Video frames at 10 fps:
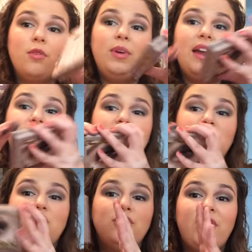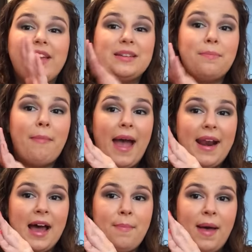We have the Too Faced
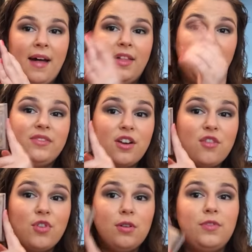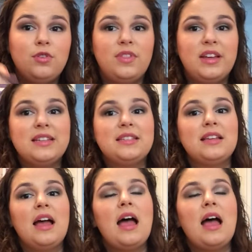Matte Eye Palette. I've done a full review of this.